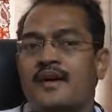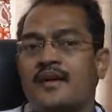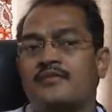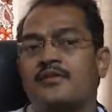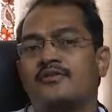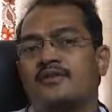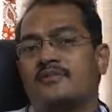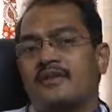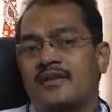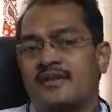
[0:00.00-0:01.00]
and you have to
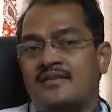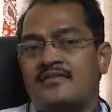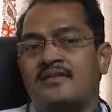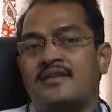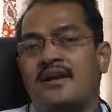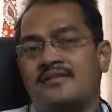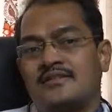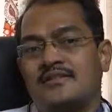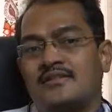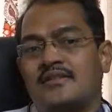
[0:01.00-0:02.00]
come again every
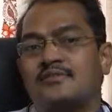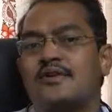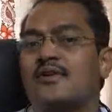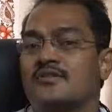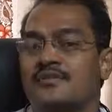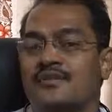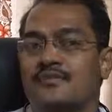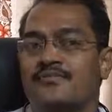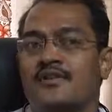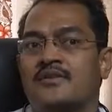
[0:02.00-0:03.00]
alternate day to the
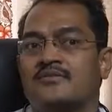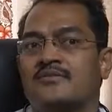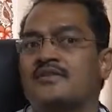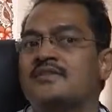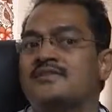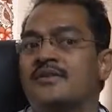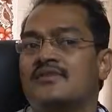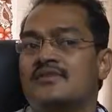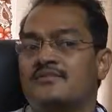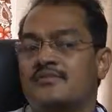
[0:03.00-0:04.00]
hospital. So, this is
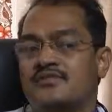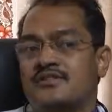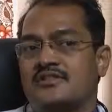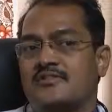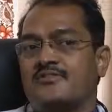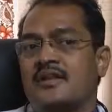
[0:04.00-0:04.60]
one such procedure.